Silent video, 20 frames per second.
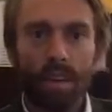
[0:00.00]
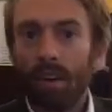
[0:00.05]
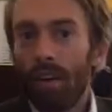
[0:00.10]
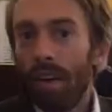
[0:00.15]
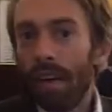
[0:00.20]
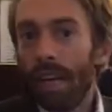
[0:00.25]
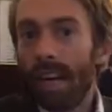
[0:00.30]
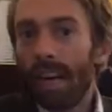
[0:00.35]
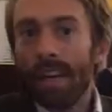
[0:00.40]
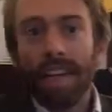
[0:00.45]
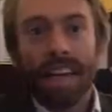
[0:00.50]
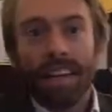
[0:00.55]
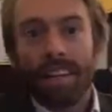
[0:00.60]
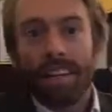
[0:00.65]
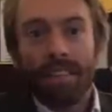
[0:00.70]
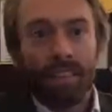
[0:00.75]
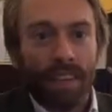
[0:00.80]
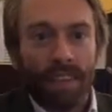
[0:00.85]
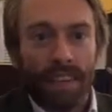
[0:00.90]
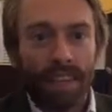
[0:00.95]
No, I can't
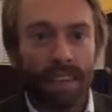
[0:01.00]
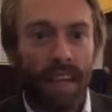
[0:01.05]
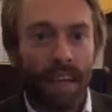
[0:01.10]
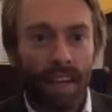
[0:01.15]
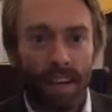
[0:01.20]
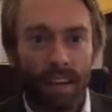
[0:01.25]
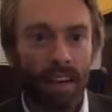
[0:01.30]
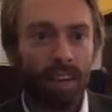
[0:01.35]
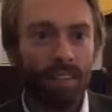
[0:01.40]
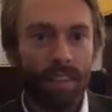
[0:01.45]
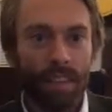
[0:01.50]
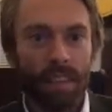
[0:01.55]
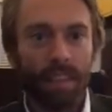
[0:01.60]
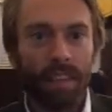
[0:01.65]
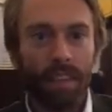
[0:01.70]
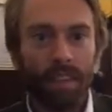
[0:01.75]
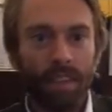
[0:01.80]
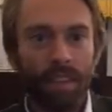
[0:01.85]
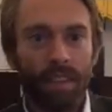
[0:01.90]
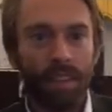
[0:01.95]
speak to that. I mean,
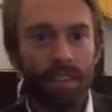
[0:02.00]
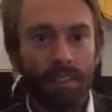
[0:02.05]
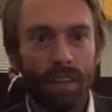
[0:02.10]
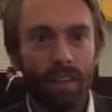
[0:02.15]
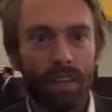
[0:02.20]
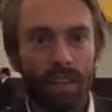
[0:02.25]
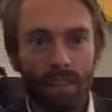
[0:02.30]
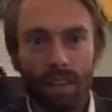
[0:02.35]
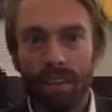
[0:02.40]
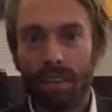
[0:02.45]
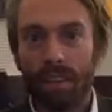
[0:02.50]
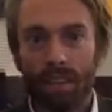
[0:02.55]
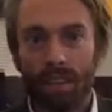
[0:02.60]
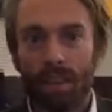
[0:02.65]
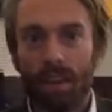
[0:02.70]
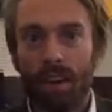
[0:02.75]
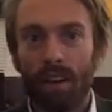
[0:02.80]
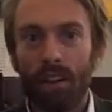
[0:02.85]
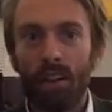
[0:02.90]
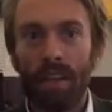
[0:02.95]
you know, we're
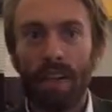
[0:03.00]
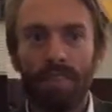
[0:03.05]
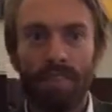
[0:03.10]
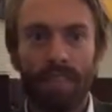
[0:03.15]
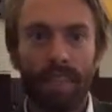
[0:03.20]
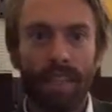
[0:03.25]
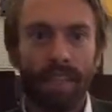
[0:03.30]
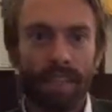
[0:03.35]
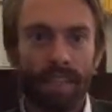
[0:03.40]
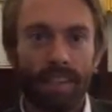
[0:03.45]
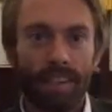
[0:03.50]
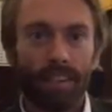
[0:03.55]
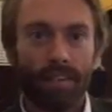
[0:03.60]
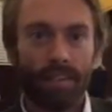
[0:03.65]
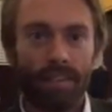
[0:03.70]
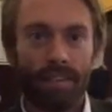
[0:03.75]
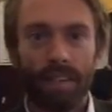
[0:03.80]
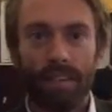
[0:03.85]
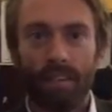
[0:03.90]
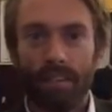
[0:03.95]
large advocates of
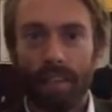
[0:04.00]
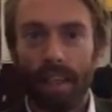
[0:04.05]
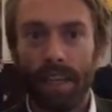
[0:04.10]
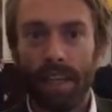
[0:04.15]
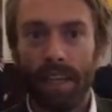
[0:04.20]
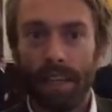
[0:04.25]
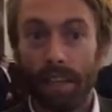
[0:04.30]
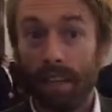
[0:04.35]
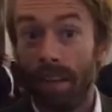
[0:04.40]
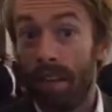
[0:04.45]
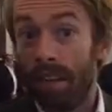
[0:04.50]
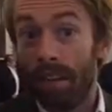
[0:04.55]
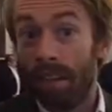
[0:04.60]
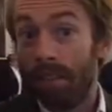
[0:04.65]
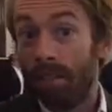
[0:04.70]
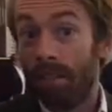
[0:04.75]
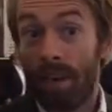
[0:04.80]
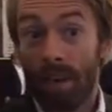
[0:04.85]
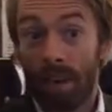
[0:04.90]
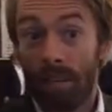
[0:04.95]
there being
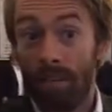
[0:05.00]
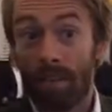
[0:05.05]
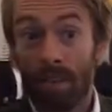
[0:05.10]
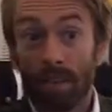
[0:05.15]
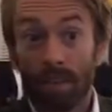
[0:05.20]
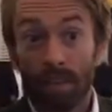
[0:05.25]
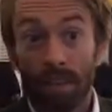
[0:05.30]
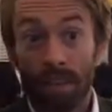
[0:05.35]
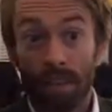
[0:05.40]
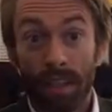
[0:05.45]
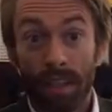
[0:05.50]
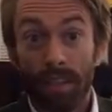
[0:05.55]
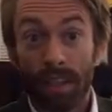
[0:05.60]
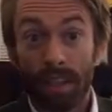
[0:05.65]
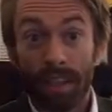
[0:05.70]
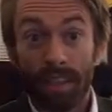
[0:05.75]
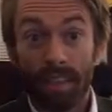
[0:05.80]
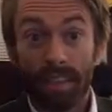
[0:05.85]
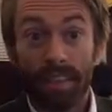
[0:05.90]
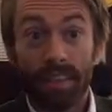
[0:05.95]
affordable
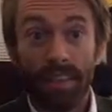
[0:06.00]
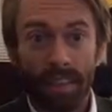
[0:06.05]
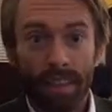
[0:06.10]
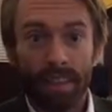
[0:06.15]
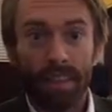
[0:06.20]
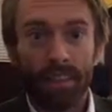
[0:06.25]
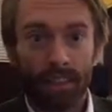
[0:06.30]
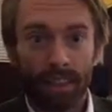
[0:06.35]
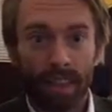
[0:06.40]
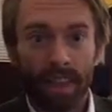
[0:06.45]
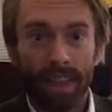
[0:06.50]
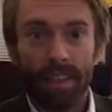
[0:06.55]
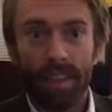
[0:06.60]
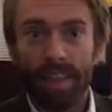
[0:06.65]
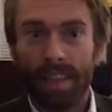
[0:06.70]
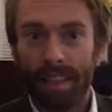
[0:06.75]
units near transit.